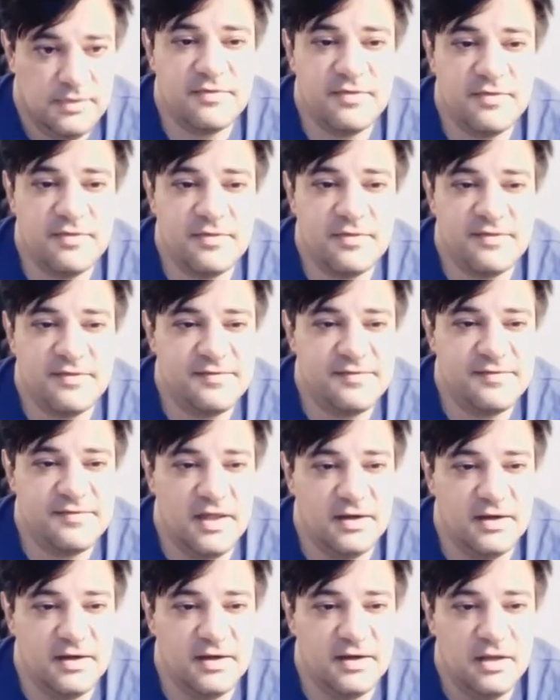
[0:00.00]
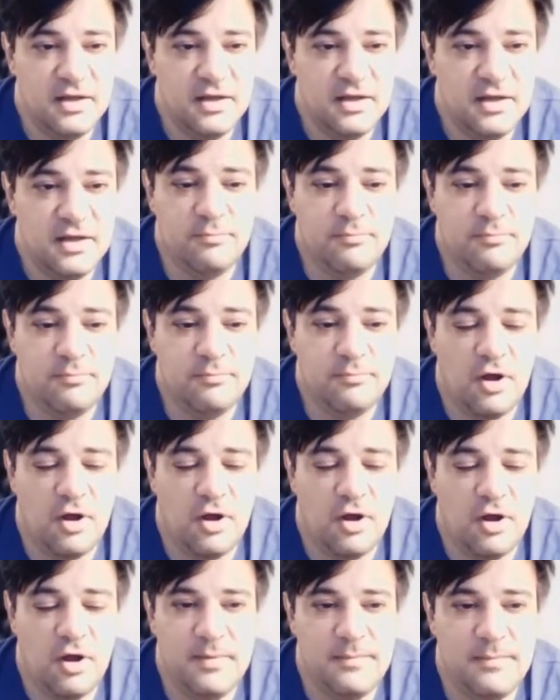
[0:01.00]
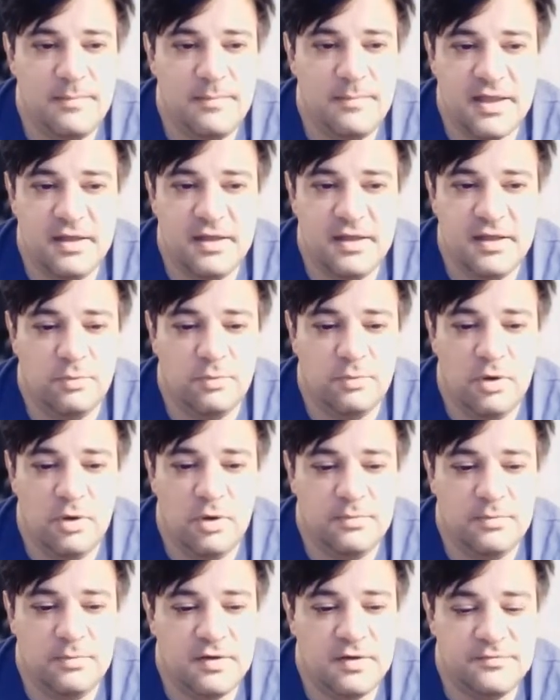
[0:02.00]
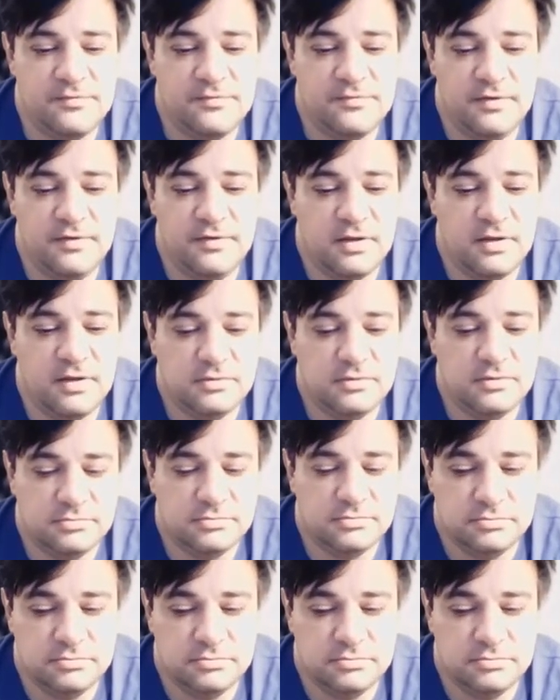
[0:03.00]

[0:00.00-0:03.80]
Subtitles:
That's the big sin. He brought the army back into Rome. You're not supposed to do that.